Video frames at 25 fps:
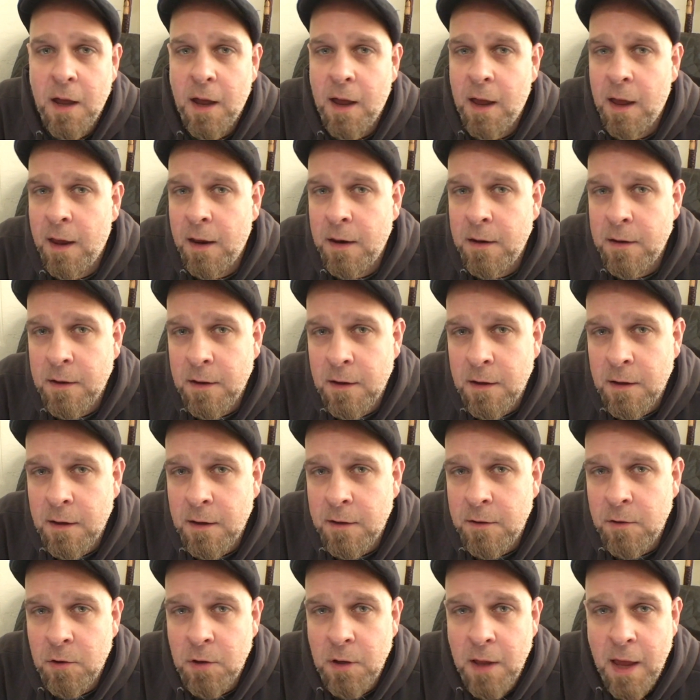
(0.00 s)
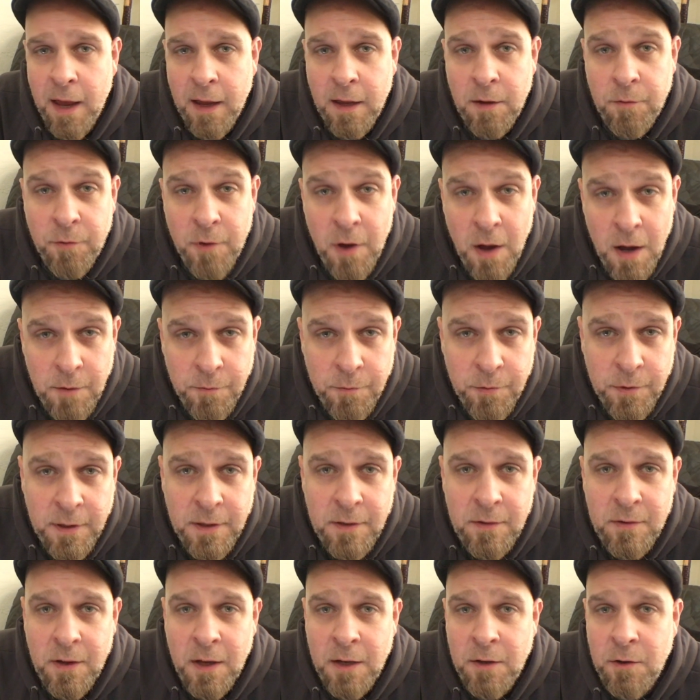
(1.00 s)
and your lack of
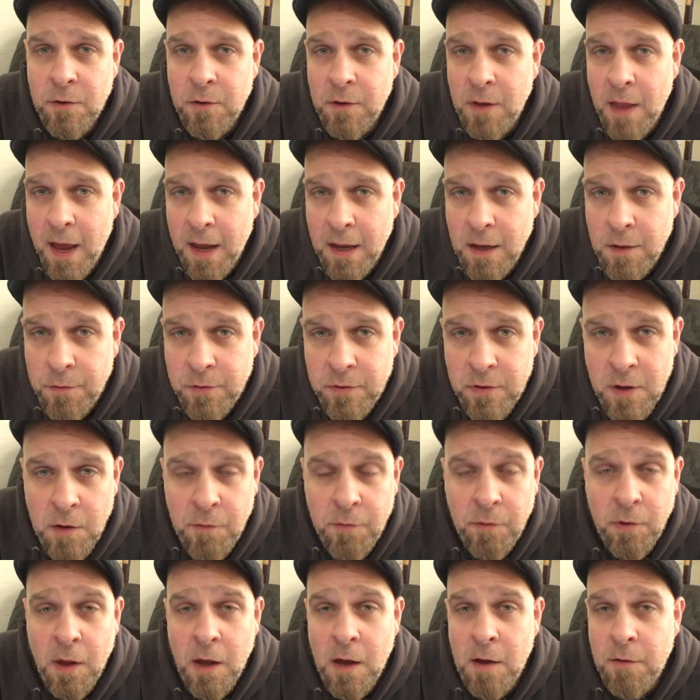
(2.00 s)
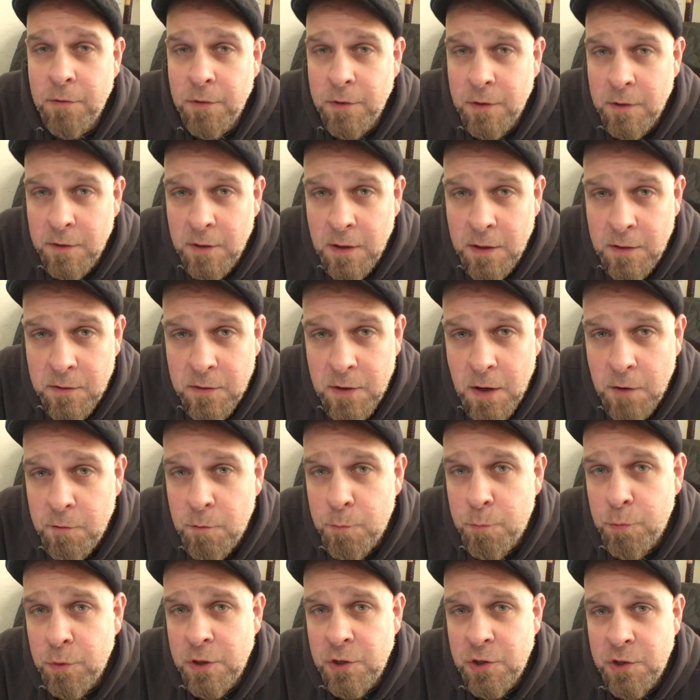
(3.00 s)
confidence and your lack of self-love and
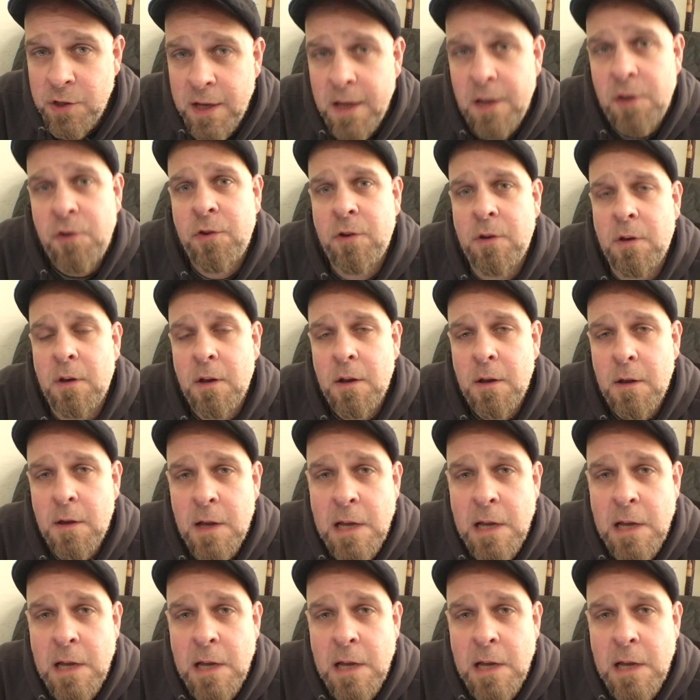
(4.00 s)
self-appreciation.